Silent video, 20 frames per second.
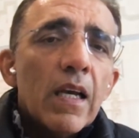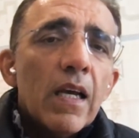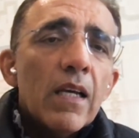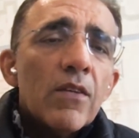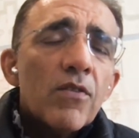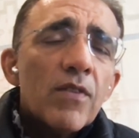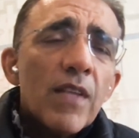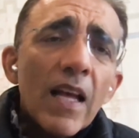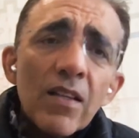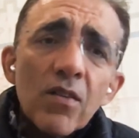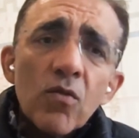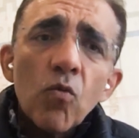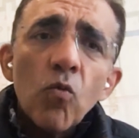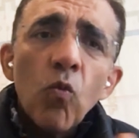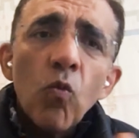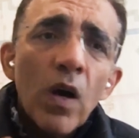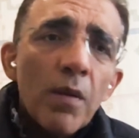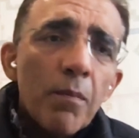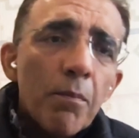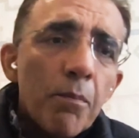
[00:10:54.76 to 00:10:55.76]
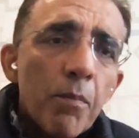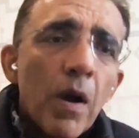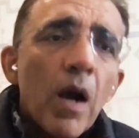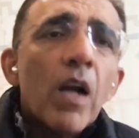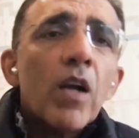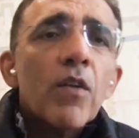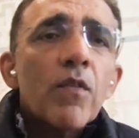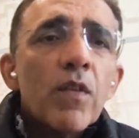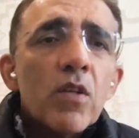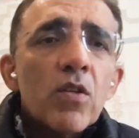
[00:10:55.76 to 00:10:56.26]
So that's one
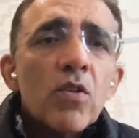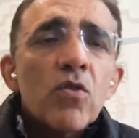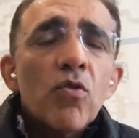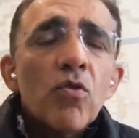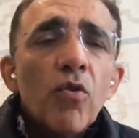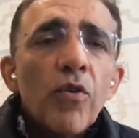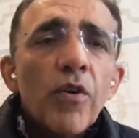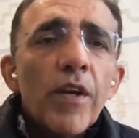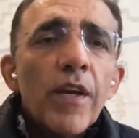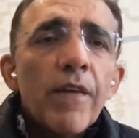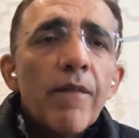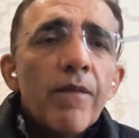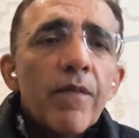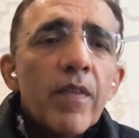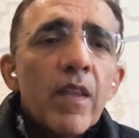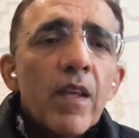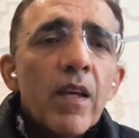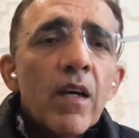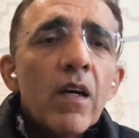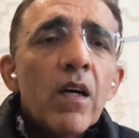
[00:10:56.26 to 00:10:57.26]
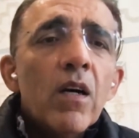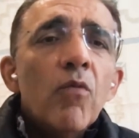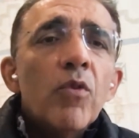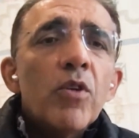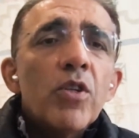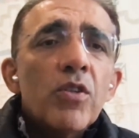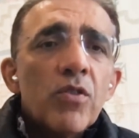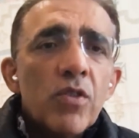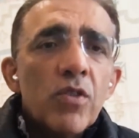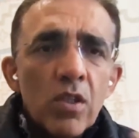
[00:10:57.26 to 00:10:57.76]
part of the story,
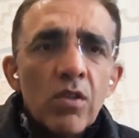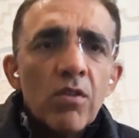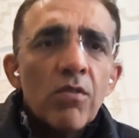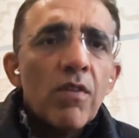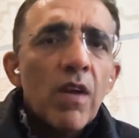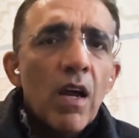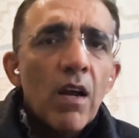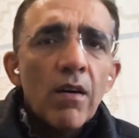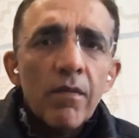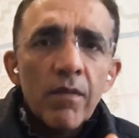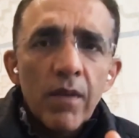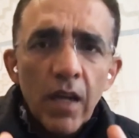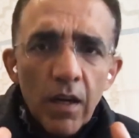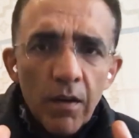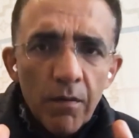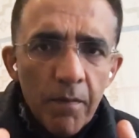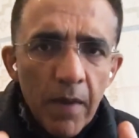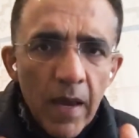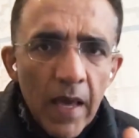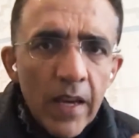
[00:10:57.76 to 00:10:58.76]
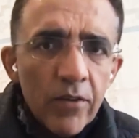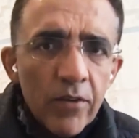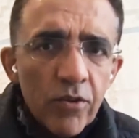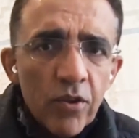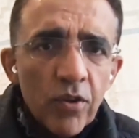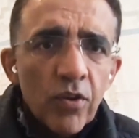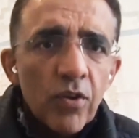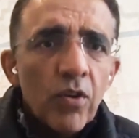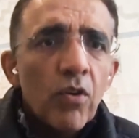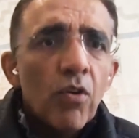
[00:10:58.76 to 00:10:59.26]
which is just around kind of
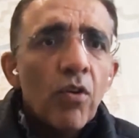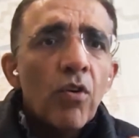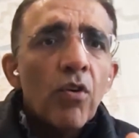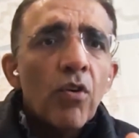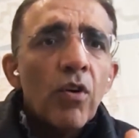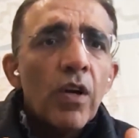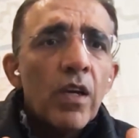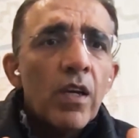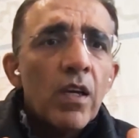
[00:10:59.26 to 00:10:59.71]
managing your